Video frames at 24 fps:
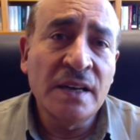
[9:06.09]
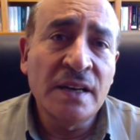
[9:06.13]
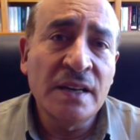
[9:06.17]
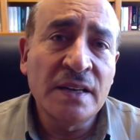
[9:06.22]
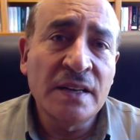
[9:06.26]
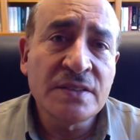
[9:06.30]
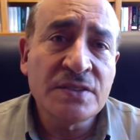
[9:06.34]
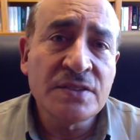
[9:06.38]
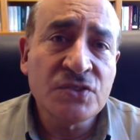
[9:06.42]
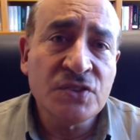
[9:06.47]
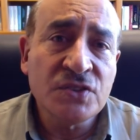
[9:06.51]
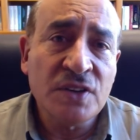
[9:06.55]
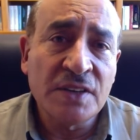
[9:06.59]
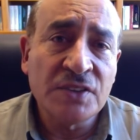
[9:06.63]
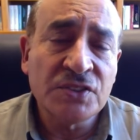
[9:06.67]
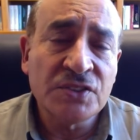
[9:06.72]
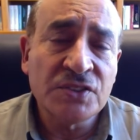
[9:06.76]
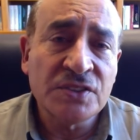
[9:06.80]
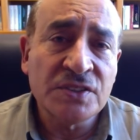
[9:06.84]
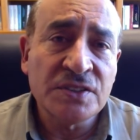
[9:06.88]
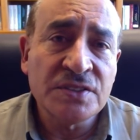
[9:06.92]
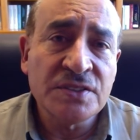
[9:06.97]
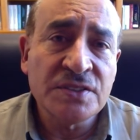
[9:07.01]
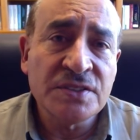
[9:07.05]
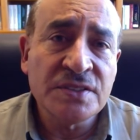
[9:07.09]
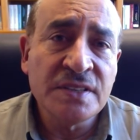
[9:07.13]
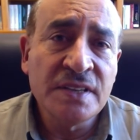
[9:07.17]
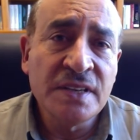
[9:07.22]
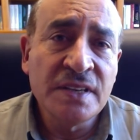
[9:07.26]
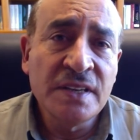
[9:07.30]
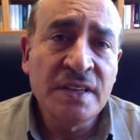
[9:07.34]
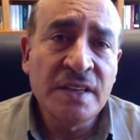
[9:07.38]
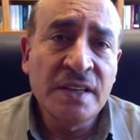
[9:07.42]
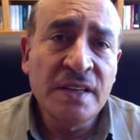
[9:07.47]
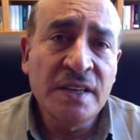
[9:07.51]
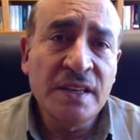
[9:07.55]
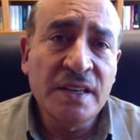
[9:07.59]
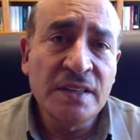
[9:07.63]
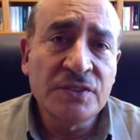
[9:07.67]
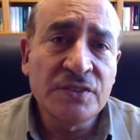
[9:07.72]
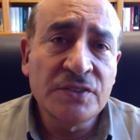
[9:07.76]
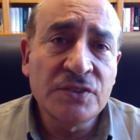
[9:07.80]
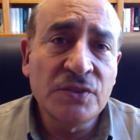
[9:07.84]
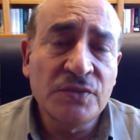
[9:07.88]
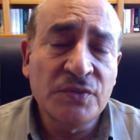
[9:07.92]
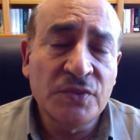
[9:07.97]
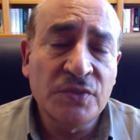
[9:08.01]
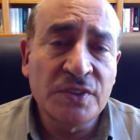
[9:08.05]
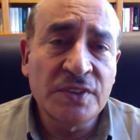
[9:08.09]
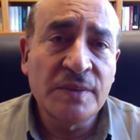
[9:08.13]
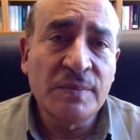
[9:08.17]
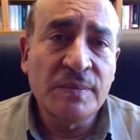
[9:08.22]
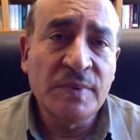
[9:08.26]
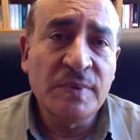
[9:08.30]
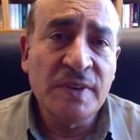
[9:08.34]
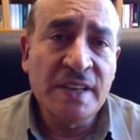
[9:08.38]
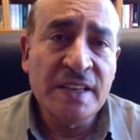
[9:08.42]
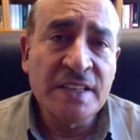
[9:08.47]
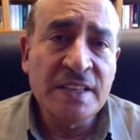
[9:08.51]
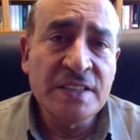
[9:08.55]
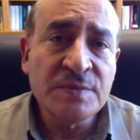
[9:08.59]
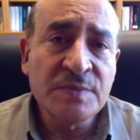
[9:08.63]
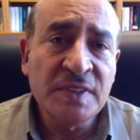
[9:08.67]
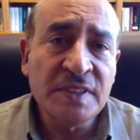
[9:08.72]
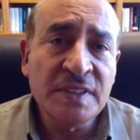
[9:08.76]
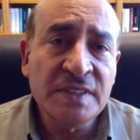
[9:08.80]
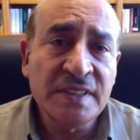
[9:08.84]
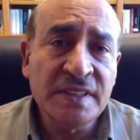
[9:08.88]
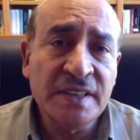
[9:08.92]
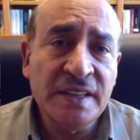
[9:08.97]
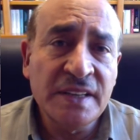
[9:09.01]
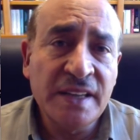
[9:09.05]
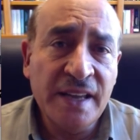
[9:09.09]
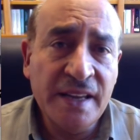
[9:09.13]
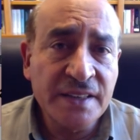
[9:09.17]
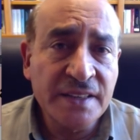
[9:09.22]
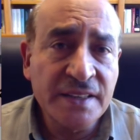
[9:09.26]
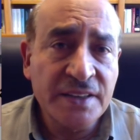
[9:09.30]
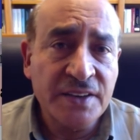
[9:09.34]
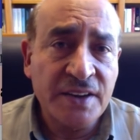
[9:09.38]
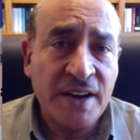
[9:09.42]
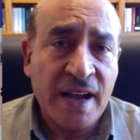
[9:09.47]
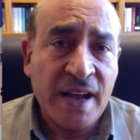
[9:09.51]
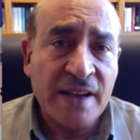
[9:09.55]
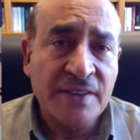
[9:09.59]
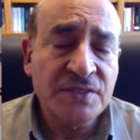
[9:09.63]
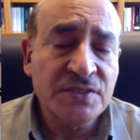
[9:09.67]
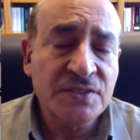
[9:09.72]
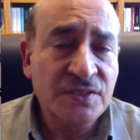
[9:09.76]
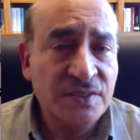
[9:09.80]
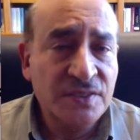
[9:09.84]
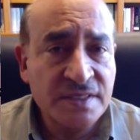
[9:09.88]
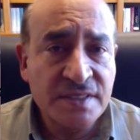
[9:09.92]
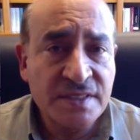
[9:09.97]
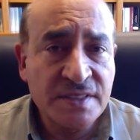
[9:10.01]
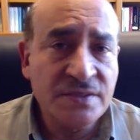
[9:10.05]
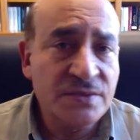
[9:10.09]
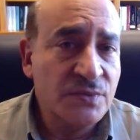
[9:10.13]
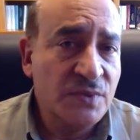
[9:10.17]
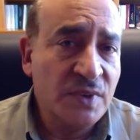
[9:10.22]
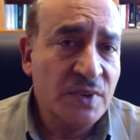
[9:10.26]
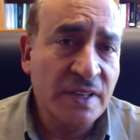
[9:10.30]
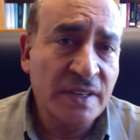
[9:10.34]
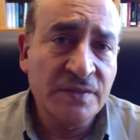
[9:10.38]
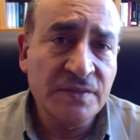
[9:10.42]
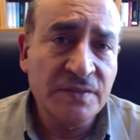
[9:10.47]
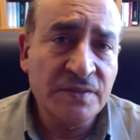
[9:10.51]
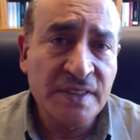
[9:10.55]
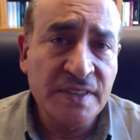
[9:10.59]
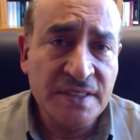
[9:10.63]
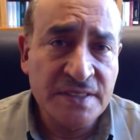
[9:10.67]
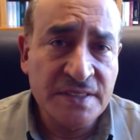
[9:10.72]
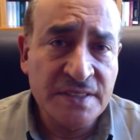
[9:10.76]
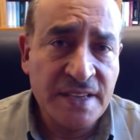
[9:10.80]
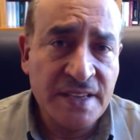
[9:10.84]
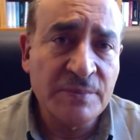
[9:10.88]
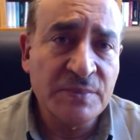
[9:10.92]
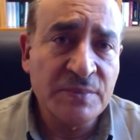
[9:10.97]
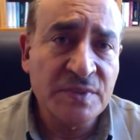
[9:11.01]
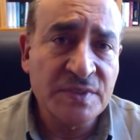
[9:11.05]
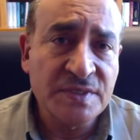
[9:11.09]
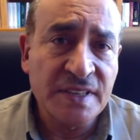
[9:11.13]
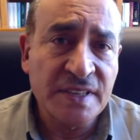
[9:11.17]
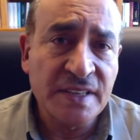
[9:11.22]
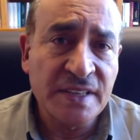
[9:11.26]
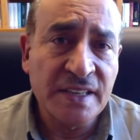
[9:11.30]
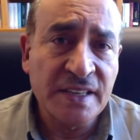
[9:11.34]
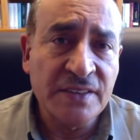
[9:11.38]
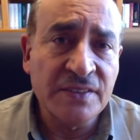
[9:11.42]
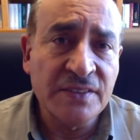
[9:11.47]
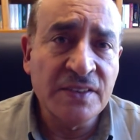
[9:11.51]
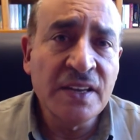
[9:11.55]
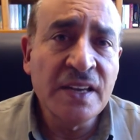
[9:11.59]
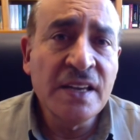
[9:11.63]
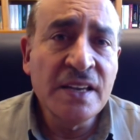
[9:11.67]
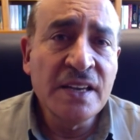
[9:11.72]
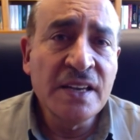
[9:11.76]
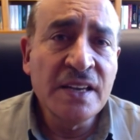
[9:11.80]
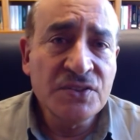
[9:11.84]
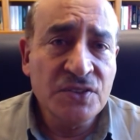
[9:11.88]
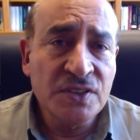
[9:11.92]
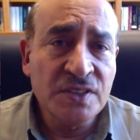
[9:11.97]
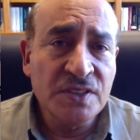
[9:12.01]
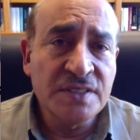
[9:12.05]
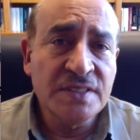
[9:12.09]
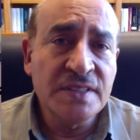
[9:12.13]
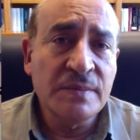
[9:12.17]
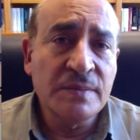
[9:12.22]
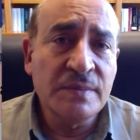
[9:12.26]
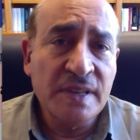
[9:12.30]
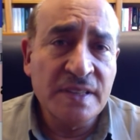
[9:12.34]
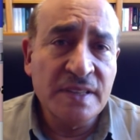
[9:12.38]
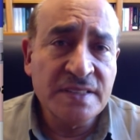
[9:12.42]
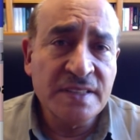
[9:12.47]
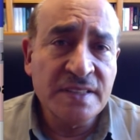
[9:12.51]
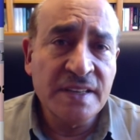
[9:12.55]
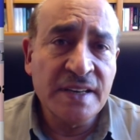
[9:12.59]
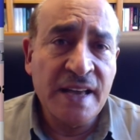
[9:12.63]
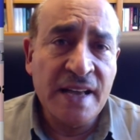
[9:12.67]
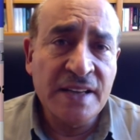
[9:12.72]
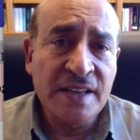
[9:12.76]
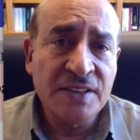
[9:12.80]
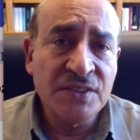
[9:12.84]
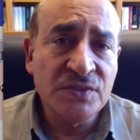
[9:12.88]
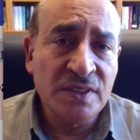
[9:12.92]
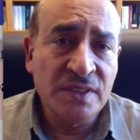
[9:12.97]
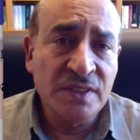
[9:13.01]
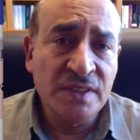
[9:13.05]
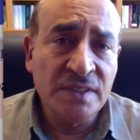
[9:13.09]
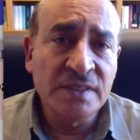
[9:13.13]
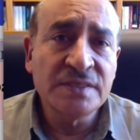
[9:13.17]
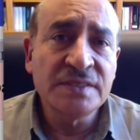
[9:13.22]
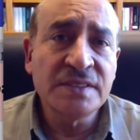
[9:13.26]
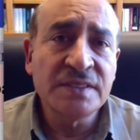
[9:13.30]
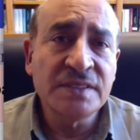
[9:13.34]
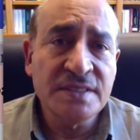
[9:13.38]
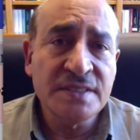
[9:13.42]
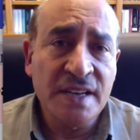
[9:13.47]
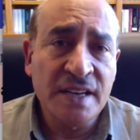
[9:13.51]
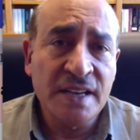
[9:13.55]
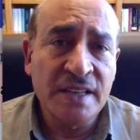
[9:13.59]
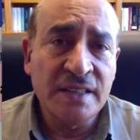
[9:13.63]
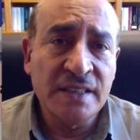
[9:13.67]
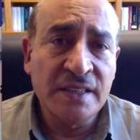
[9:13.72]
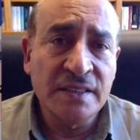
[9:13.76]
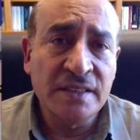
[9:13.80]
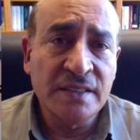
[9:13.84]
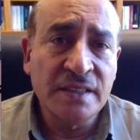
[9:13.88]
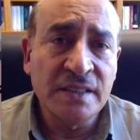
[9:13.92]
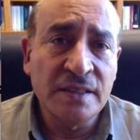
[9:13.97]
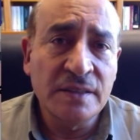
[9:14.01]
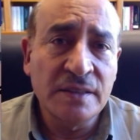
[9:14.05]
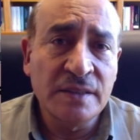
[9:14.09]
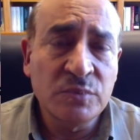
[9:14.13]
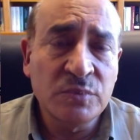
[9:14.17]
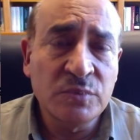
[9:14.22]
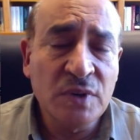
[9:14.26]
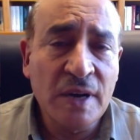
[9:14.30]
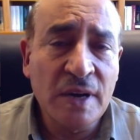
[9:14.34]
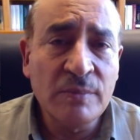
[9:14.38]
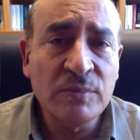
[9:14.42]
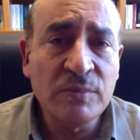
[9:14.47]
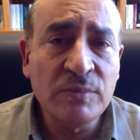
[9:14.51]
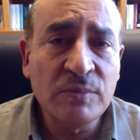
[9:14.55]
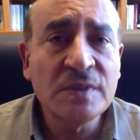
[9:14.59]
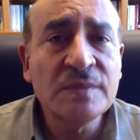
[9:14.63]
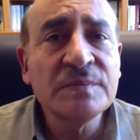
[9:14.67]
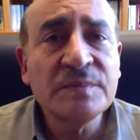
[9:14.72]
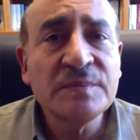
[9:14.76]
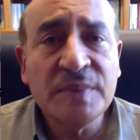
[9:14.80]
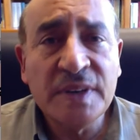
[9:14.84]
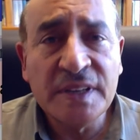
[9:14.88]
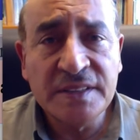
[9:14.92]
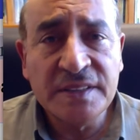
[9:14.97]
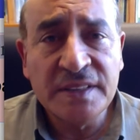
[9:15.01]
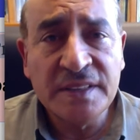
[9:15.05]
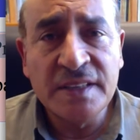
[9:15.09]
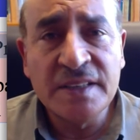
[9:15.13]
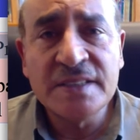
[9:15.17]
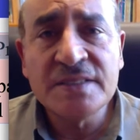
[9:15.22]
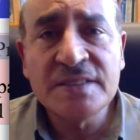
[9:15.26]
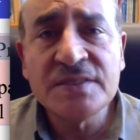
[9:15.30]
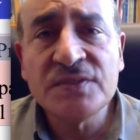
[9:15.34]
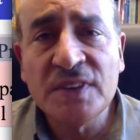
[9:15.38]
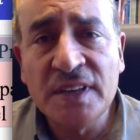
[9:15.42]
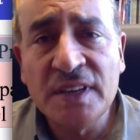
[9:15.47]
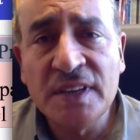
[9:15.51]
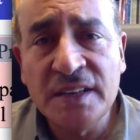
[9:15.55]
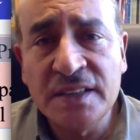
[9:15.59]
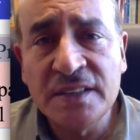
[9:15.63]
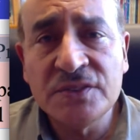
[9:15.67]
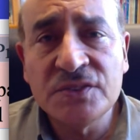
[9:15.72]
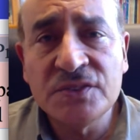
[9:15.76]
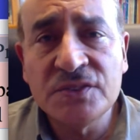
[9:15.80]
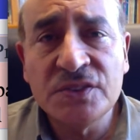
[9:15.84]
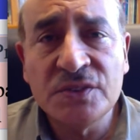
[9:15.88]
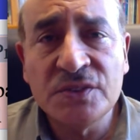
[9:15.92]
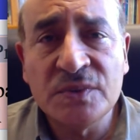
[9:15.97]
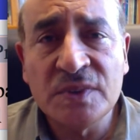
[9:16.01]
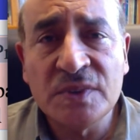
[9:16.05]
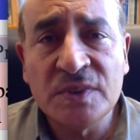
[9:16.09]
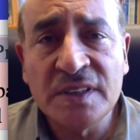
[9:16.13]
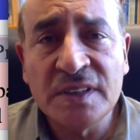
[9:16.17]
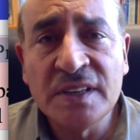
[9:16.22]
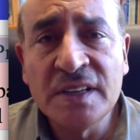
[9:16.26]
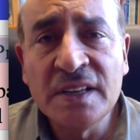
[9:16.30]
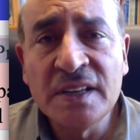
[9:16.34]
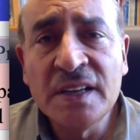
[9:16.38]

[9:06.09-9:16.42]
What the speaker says: structures for replacement in aircraft. So this is one of the examples I give. So it's an actual design problem, but it is related to your work.